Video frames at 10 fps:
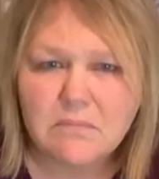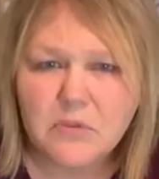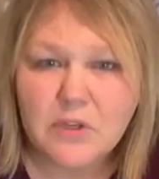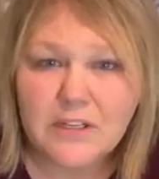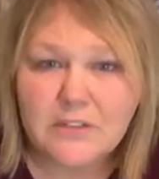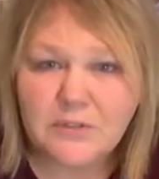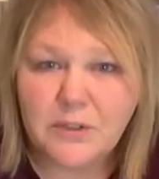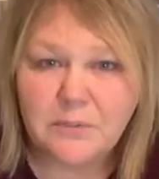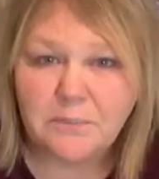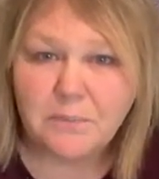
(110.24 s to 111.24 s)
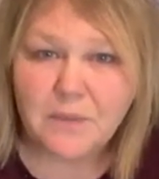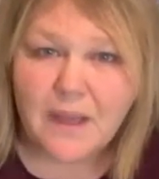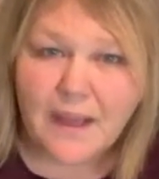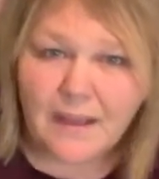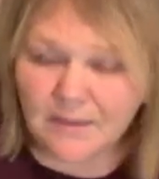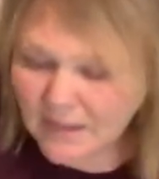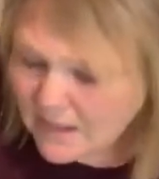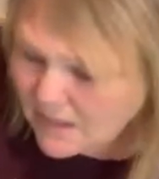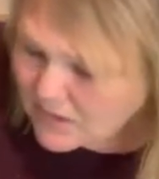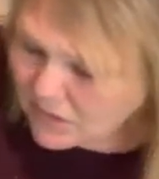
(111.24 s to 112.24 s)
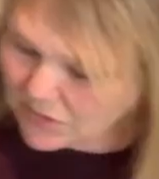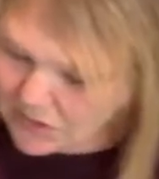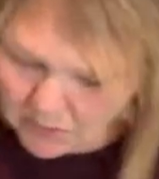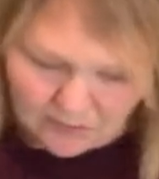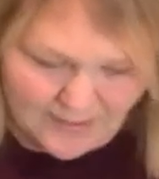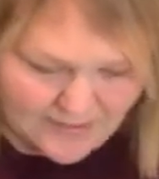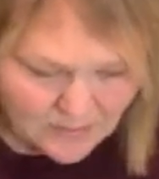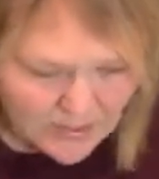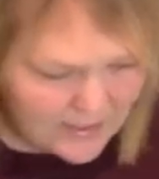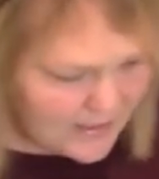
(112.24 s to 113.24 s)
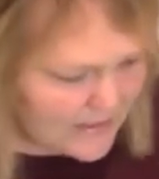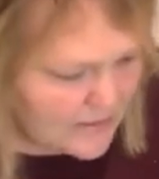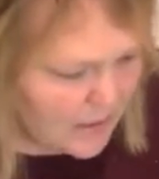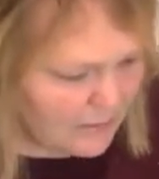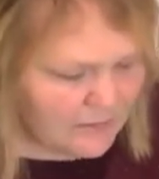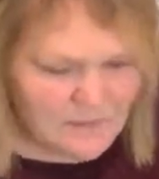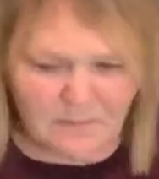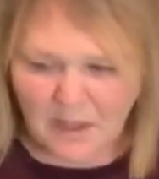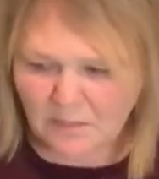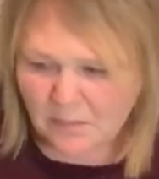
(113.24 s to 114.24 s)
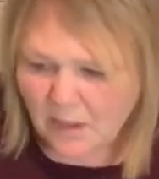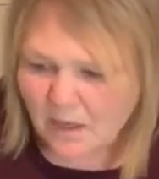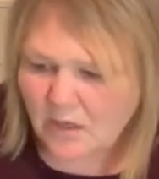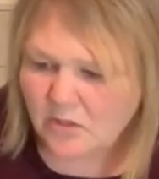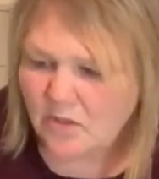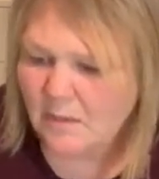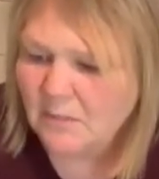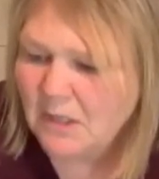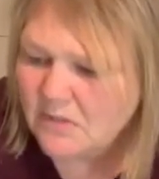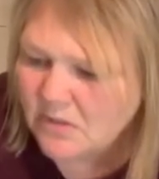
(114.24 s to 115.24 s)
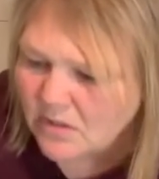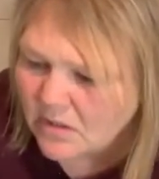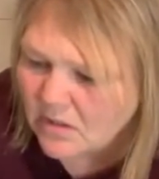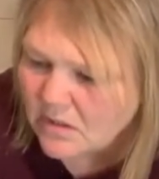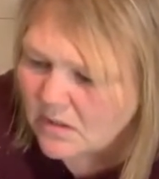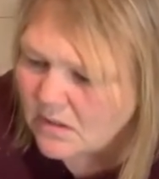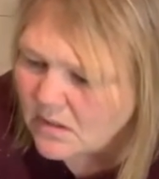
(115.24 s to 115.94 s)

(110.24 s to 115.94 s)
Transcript: transfer. Okay, so let's go ahead and get started with the Mod Podge. I'm going to turn